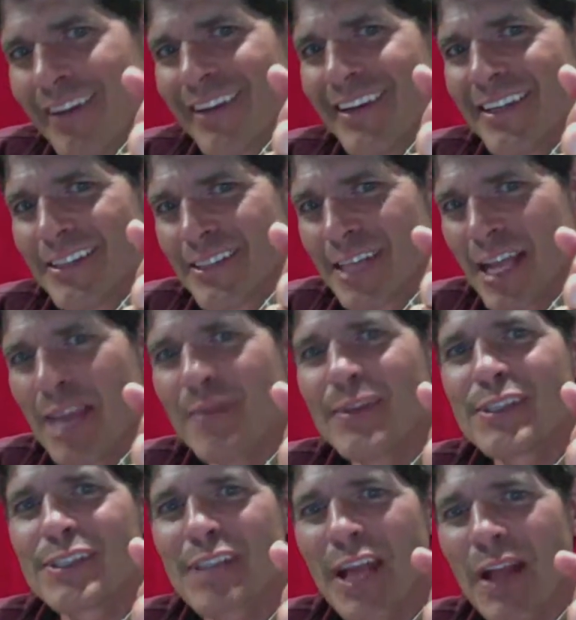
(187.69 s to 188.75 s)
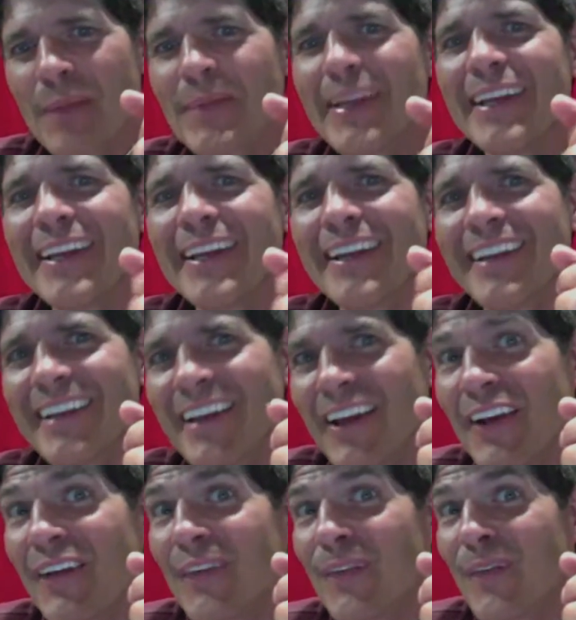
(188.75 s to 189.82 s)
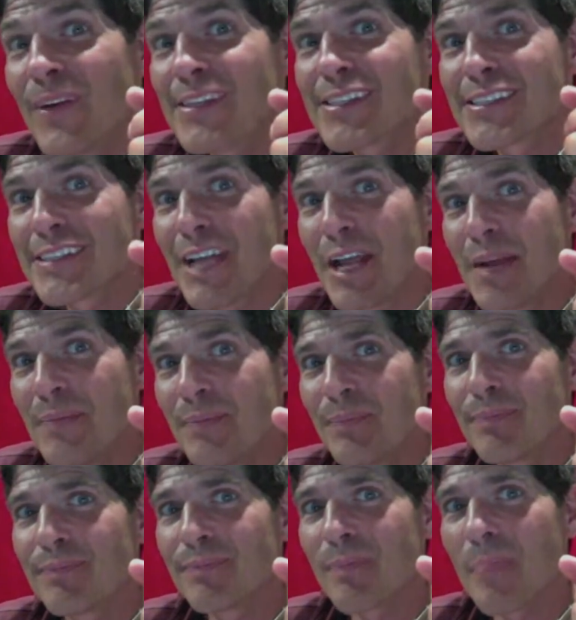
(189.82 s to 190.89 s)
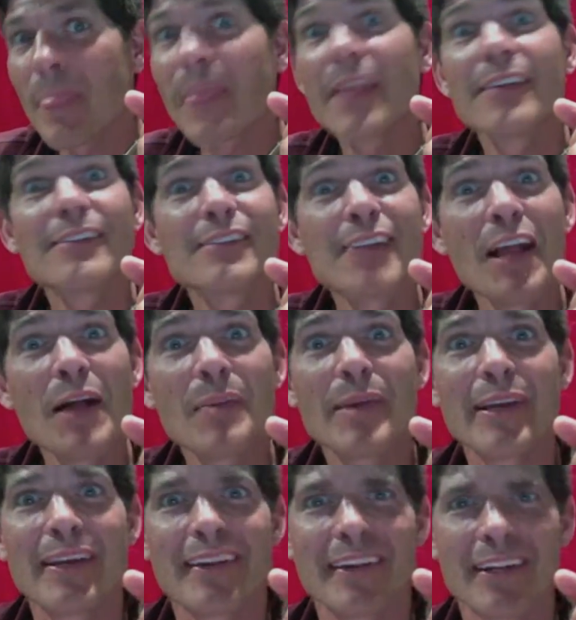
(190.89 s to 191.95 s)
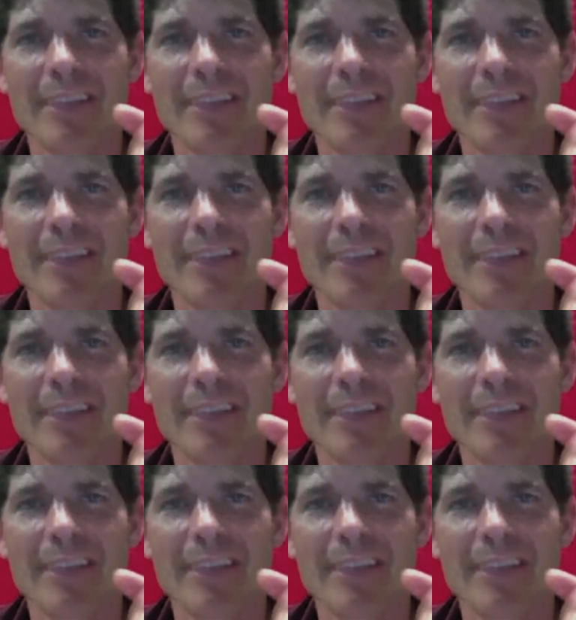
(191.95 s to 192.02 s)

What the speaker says: His name is Shelby. What's his name? Shelby.